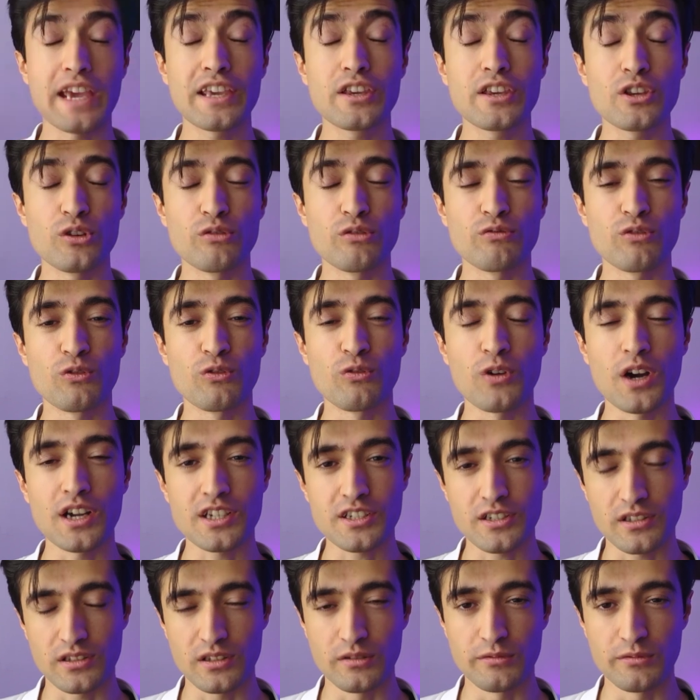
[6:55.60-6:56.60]
Thank you for
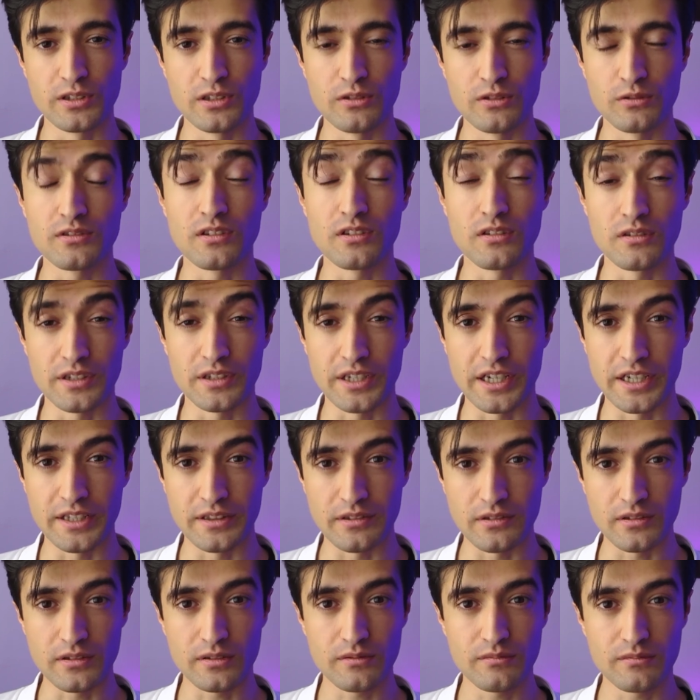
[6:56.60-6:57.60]
watching the video till the
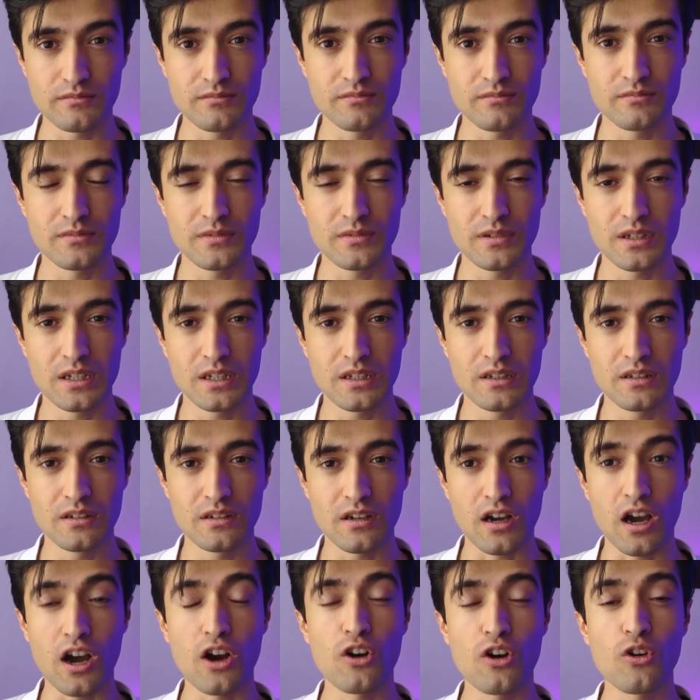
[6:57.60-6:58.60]
end.
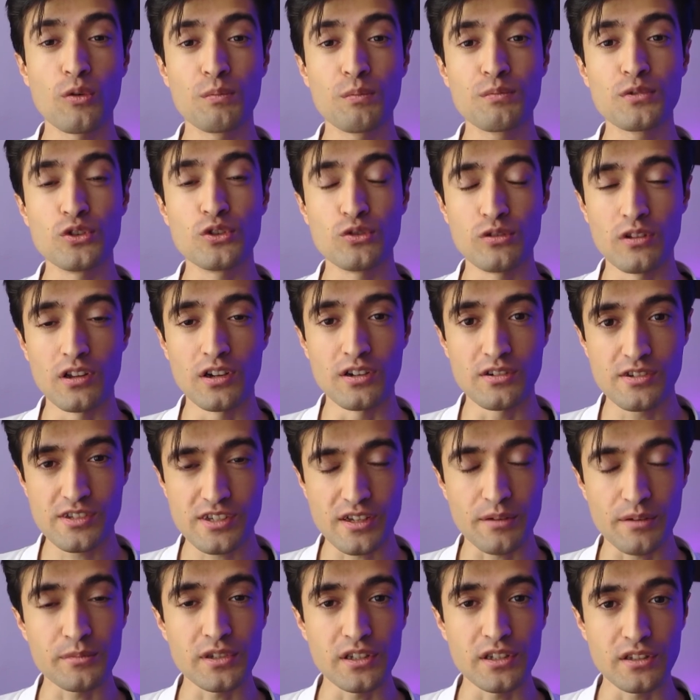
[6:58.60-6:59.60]
I hope you learned
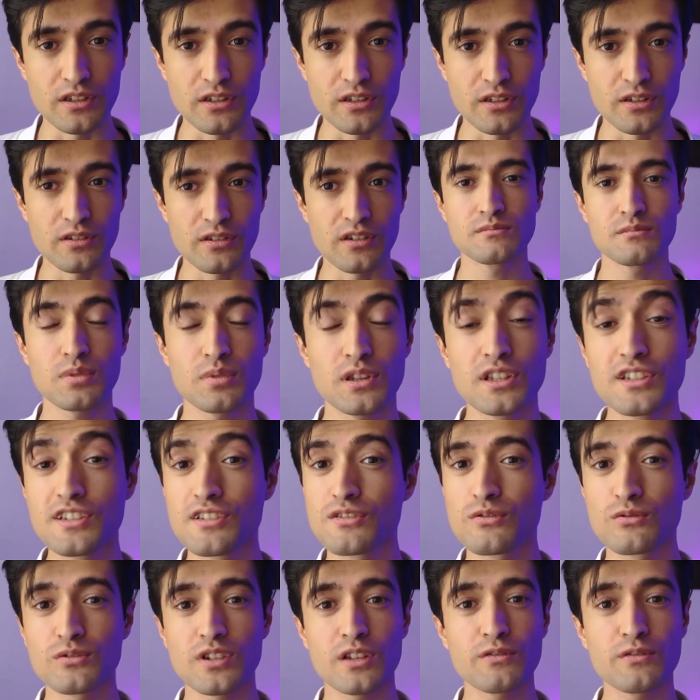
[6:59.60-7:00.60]
something new.
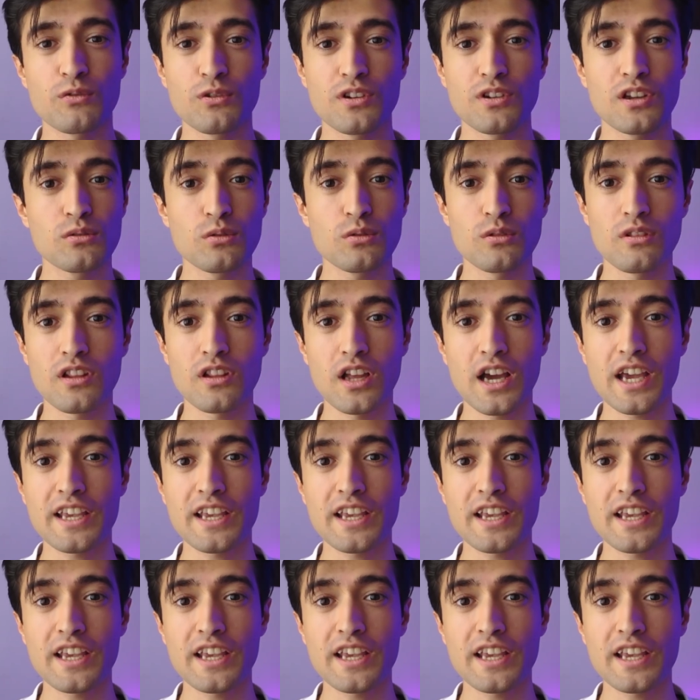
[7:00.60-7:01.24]
Please do not forget to